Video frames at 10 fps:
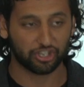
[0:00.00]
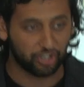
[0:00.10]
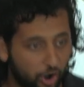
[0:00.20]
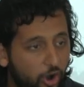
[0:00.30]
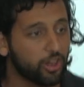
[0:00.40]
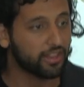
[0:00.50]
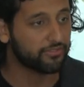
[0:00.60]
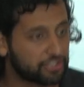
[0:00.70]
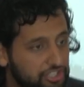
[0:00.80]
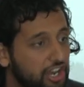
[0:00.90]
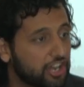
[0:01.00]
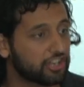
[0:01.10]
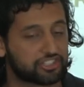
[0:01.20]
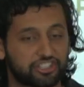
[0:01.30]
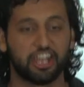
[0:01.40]
the goal of the
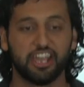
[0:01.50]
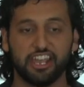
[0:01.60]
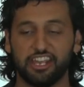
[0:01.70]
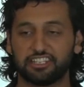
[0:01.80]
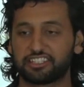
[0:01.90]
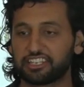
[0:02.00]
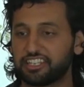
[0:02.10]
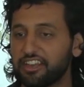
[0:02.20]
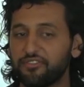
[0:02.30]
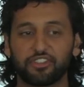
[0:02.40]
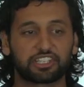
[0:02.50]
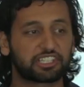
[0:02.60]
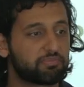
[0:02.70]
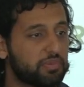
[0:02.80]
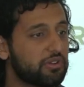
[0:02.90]
church is to give the
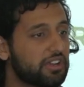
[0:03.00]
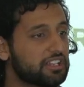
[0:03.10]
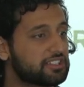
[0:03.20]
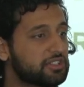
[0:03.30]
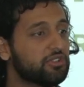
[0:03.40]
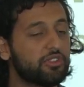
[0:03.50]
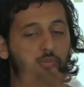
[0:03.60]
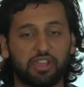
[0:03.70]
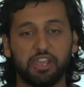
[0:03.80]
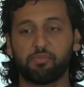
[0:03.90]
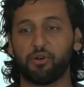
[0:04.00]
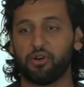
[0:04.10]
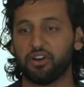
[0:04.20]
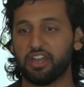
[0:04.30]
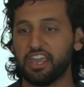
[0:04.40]
Spirit to the
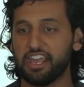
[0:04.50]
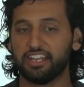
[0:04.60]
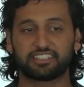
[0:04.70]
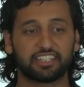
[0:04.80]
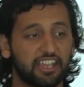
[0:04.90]
people. Yeah. Is to